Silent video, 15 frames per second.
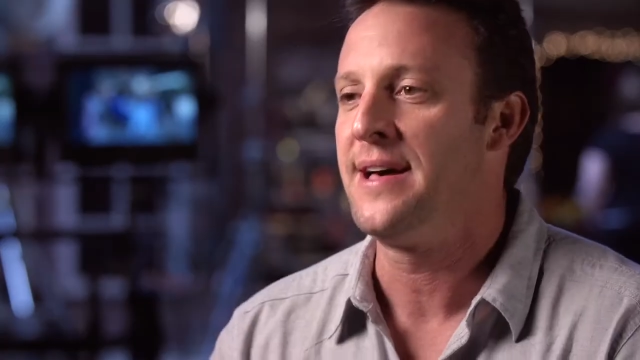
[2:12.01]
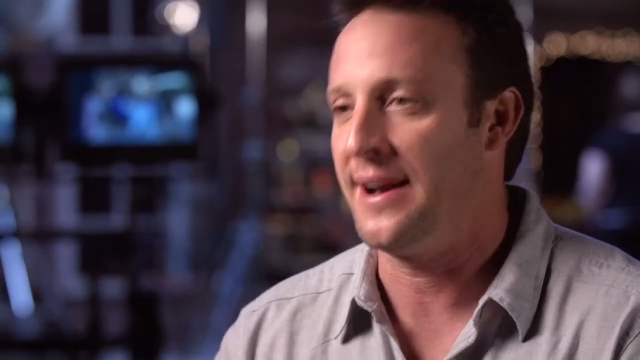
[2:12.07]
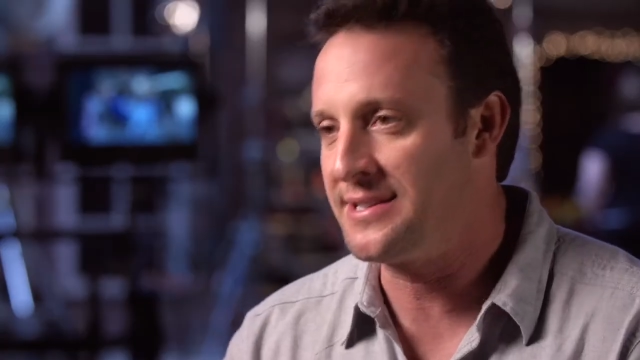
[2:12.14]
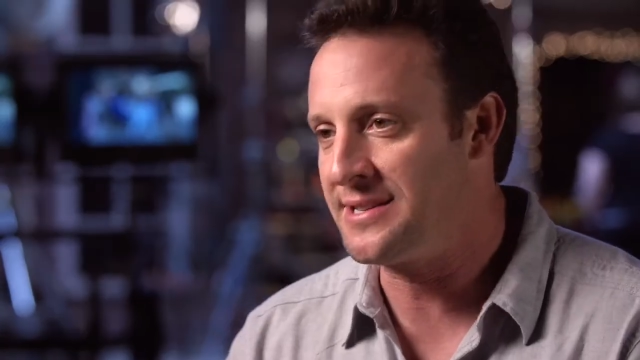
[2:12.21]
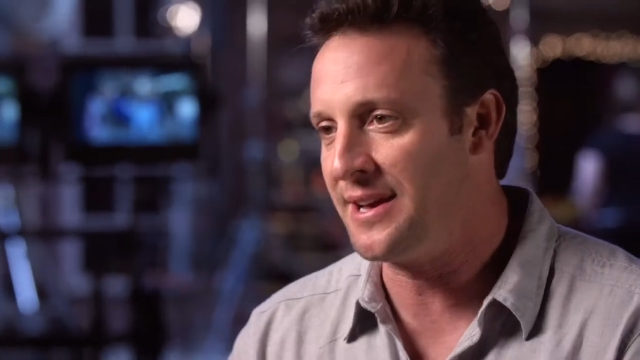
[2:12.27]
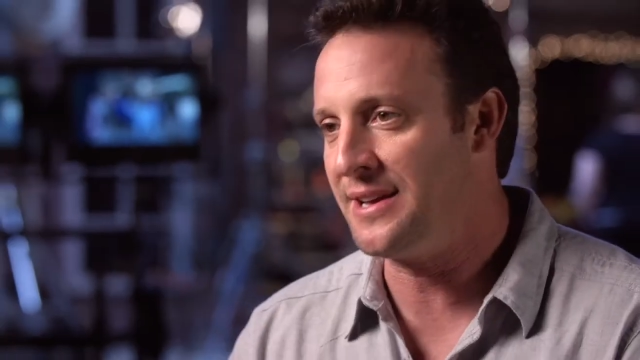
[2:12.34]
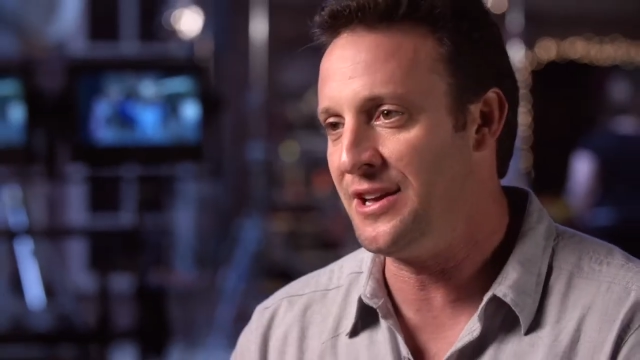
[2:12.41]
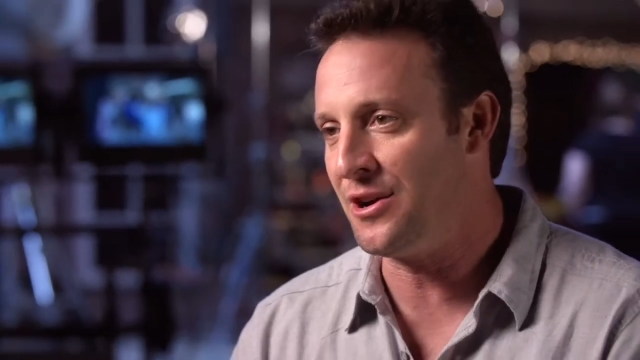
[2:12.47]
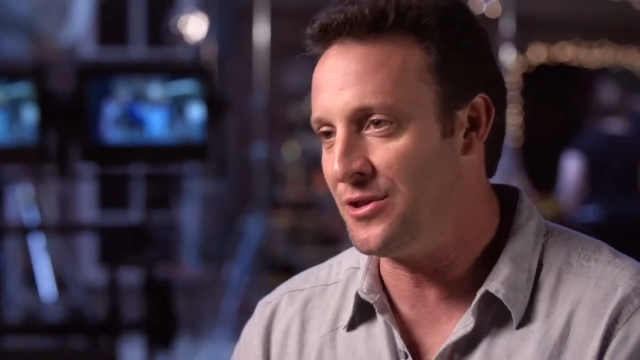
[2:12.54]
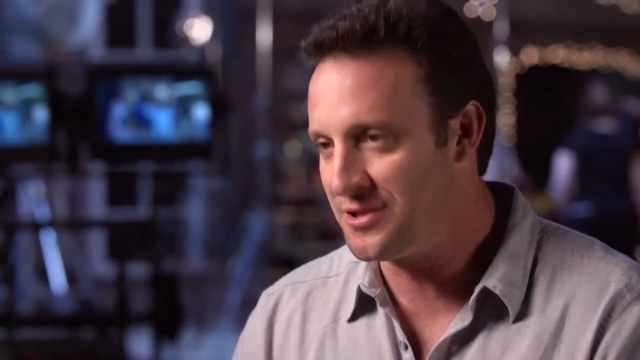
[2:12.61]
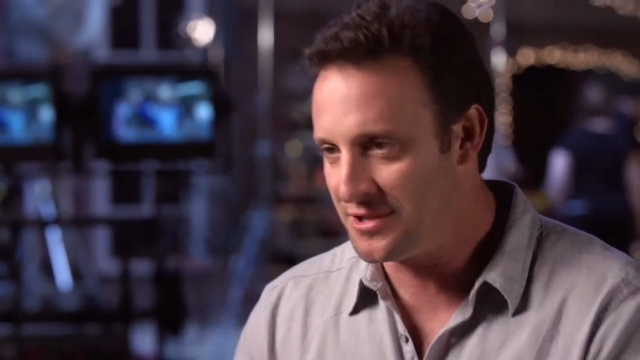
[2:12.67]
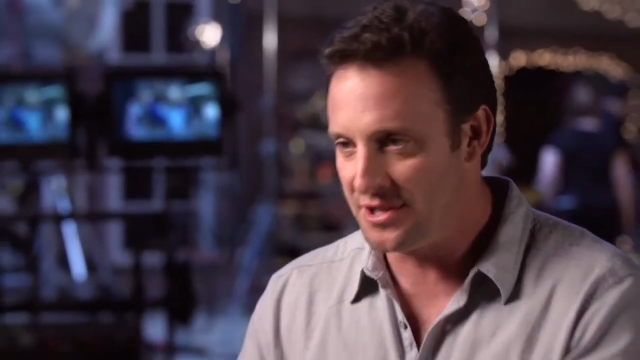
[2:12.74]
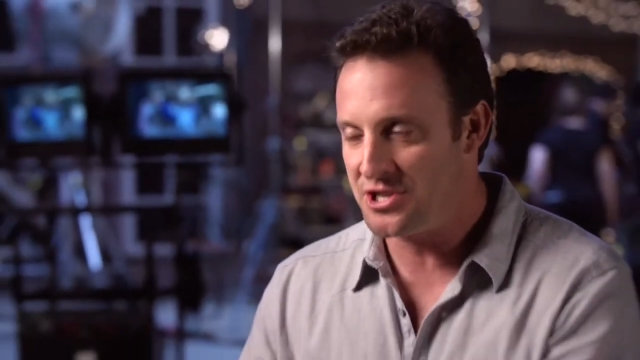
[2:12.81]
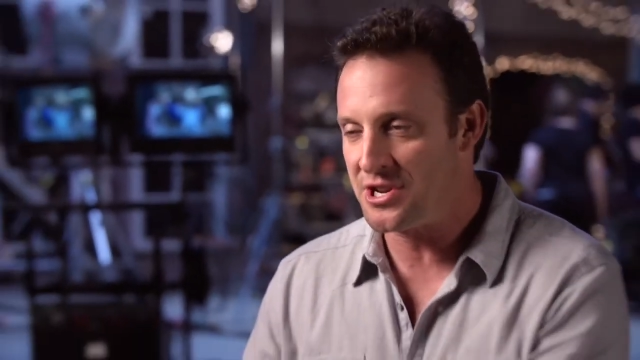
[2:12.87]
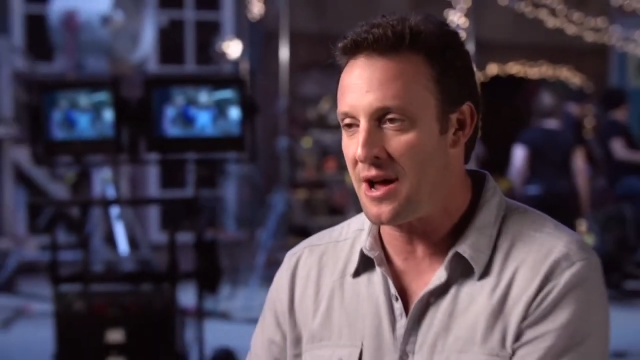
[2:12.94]
And he's like, this is
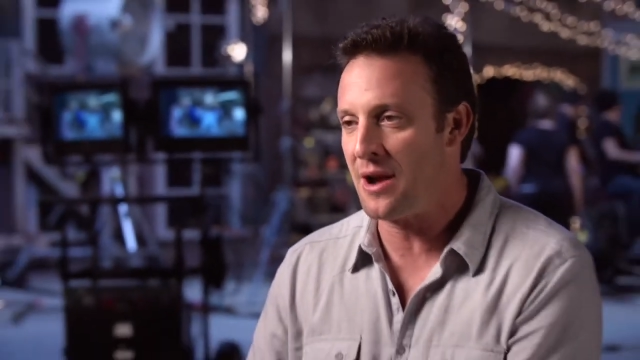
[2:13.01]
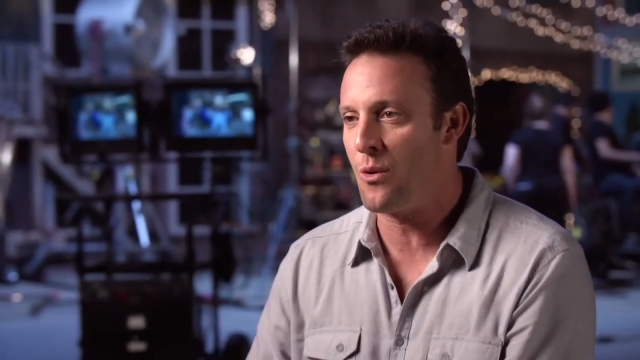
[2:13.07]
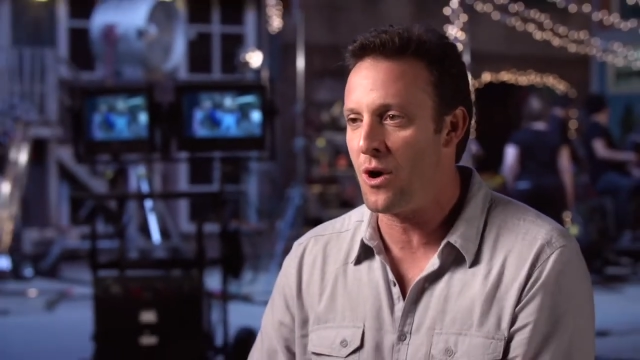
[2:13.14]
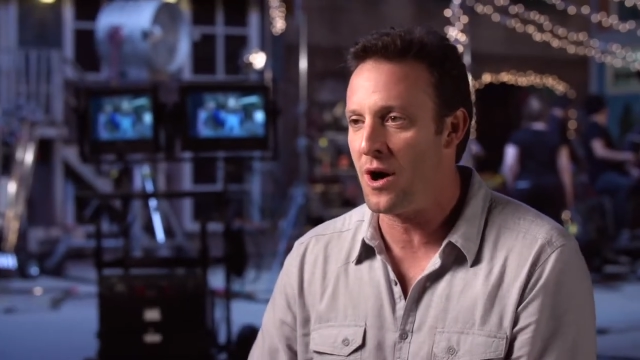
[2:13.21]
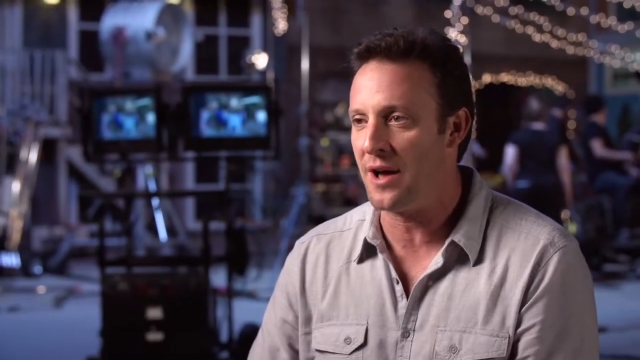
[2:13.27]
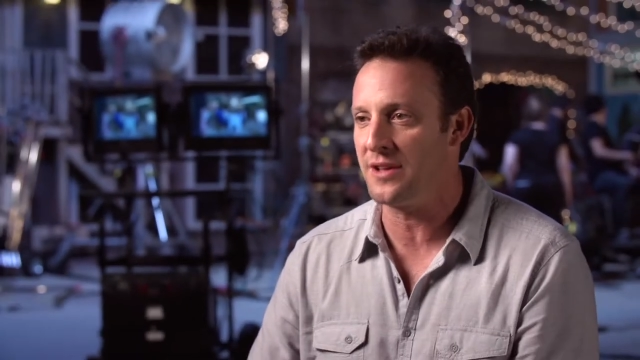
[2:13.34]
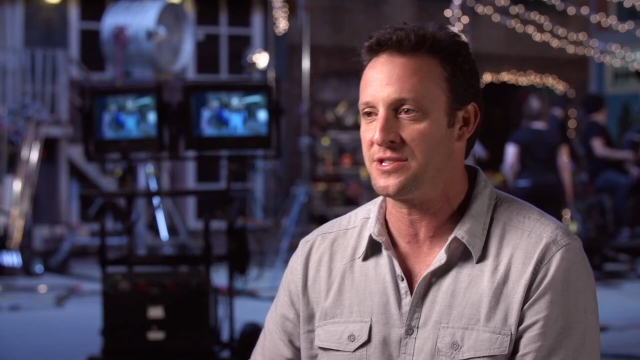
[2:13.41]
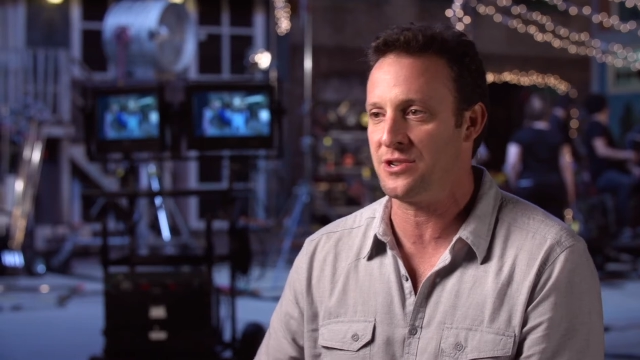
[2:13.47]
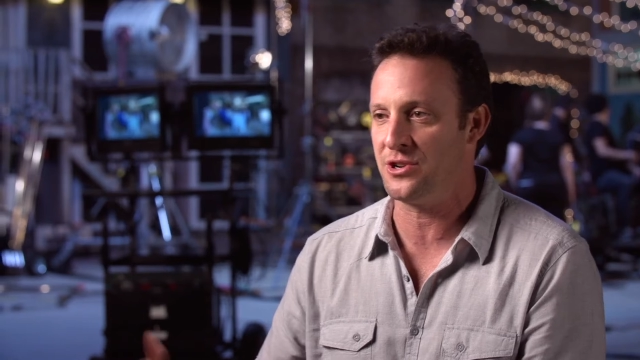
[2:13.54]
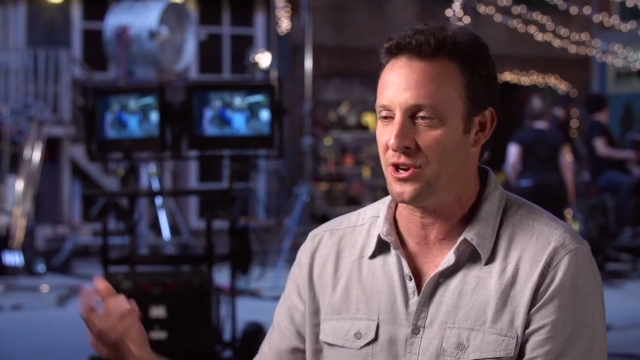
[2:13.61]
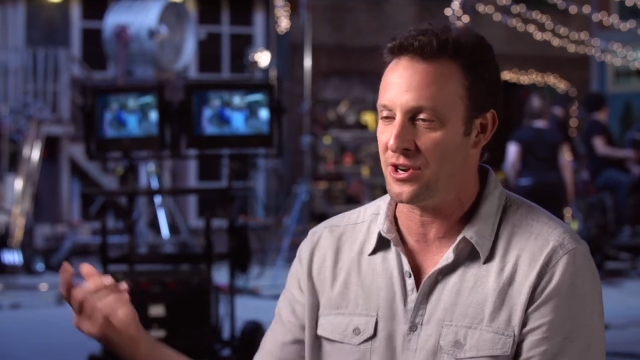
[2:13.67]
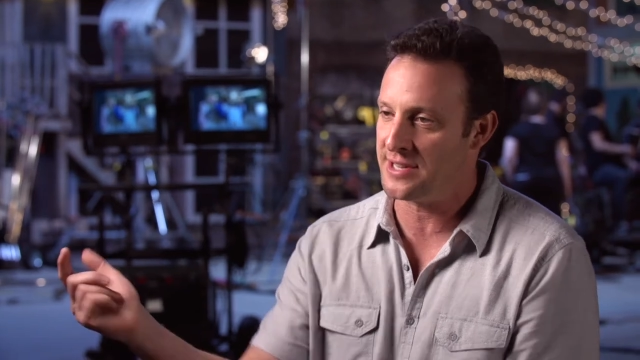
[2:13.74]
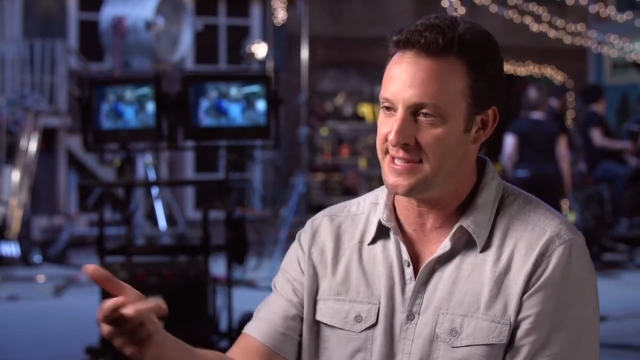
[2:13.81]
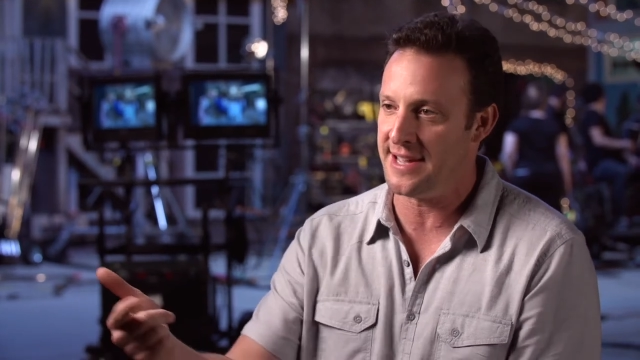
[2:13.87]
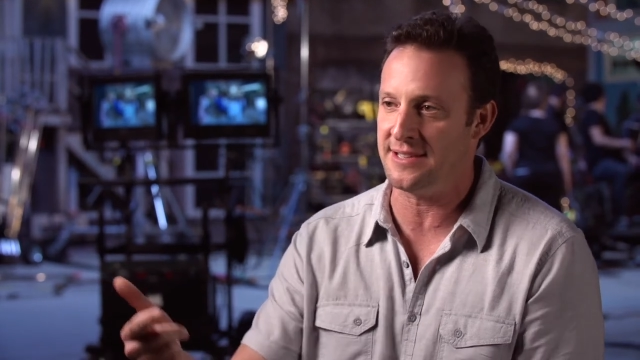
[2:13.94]
the shot I want, so you're
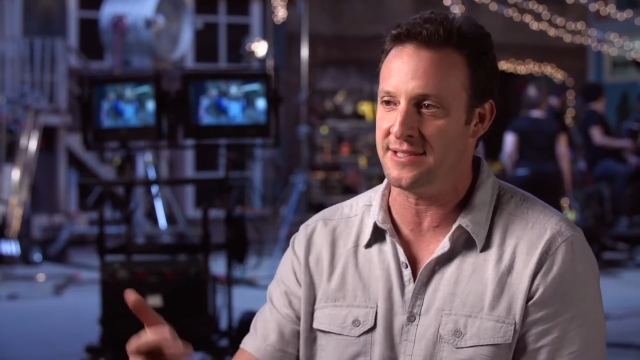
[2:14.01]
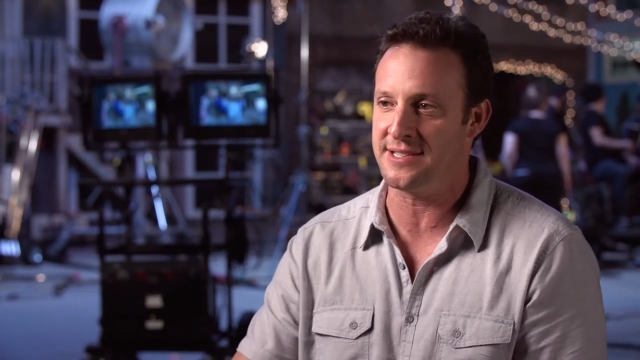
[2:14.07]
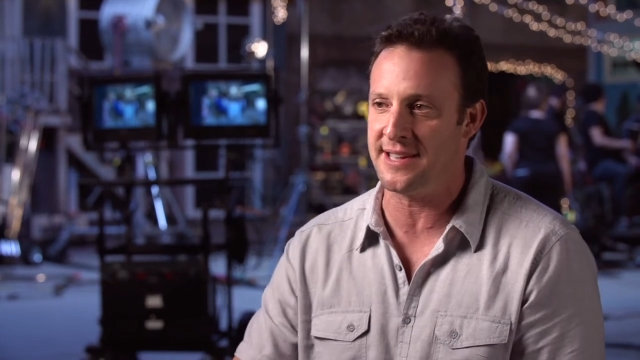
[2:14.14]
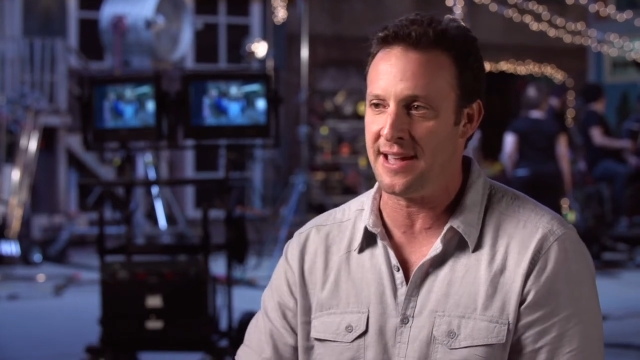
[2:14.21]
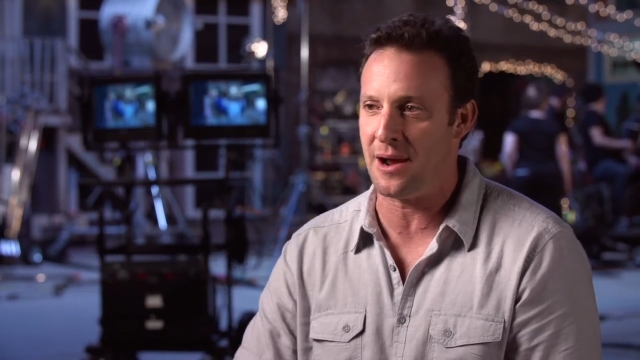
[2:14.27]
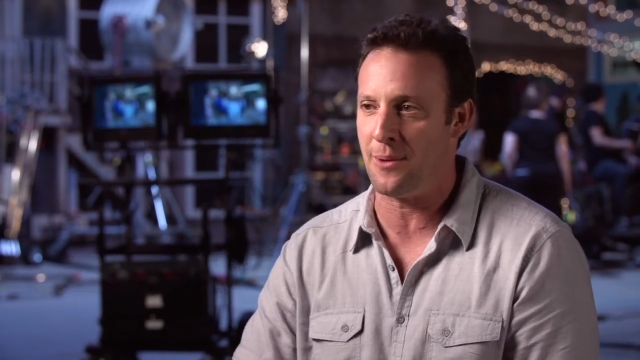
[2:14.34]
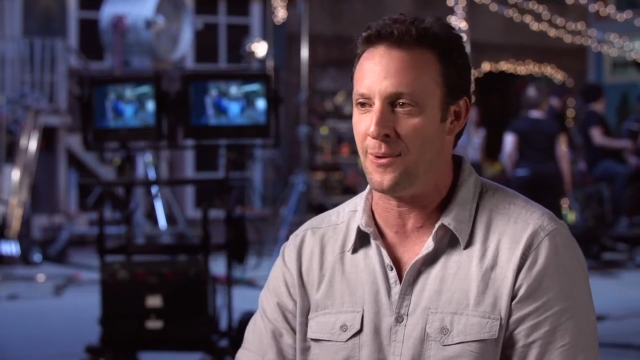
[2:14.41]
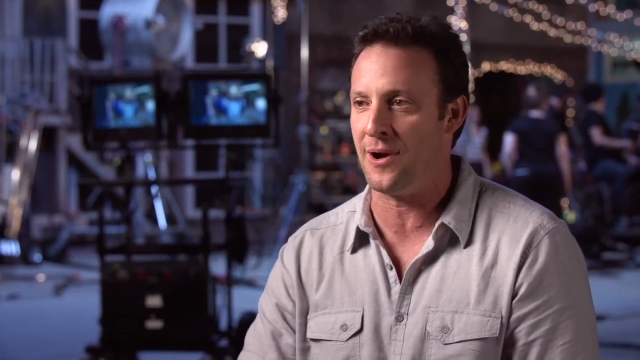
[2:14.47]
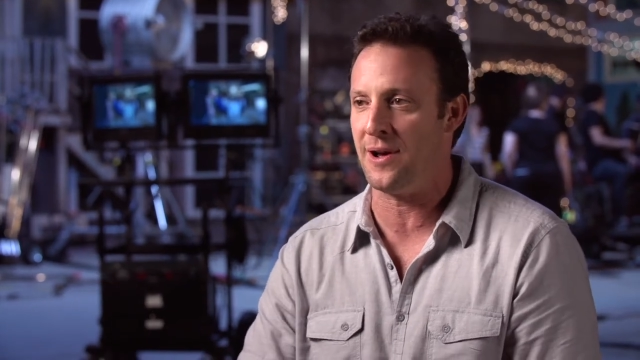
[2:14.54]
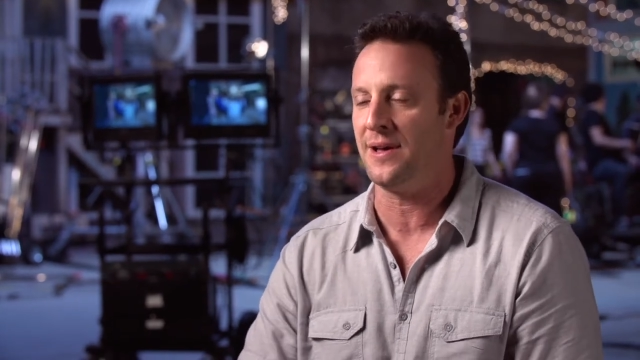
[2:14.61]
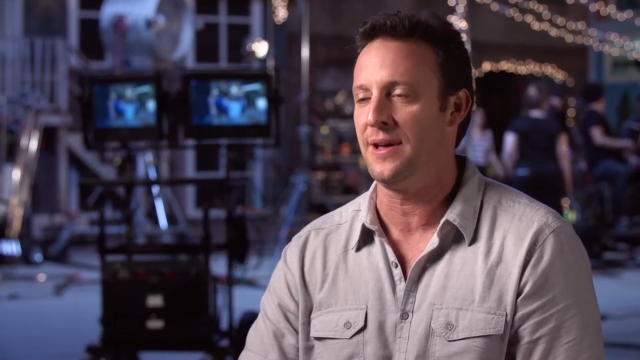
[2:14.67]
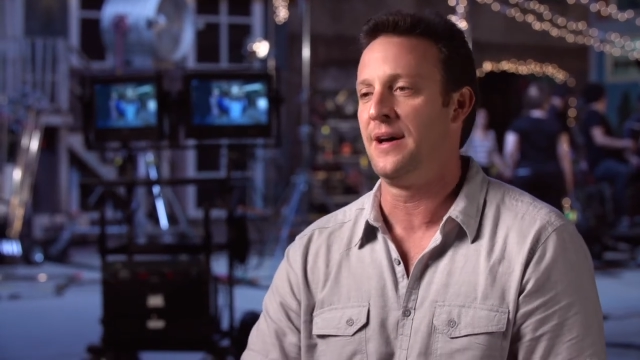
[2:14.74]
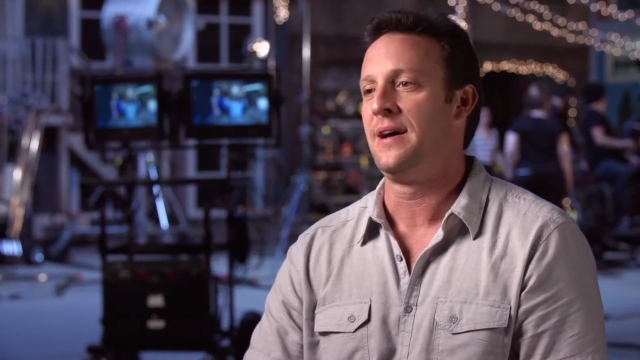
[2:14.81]
gonna take this camera